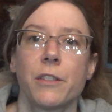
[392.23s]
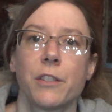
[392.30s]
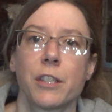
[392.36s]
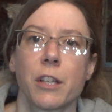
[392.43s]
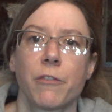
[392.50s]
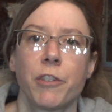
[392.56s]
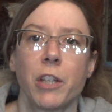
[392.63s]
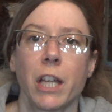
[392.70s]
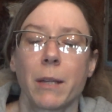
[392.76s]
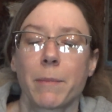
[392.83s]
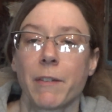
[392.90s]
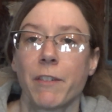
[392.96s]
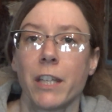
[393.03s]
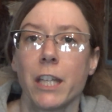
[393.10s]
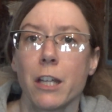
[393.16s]
So if you like
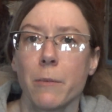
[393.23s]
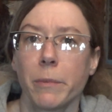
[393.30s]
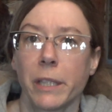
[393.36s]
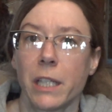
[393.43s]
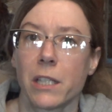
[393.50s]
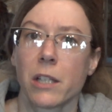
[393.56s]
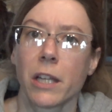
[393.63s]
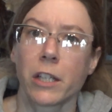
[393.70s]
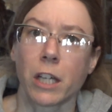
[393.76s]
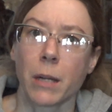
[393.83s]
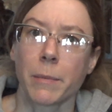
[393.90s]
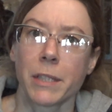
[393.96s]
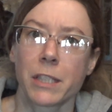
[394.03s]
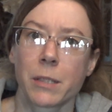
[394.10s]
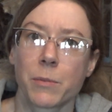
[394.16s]
my video, please like,
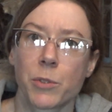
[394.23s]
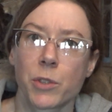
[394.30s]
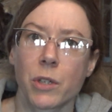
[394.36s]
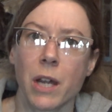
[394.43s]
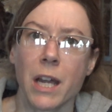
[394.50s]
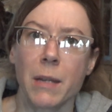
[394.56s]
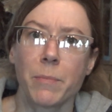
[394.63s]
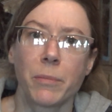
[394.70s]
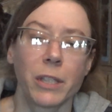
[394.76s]
comment, subscribe.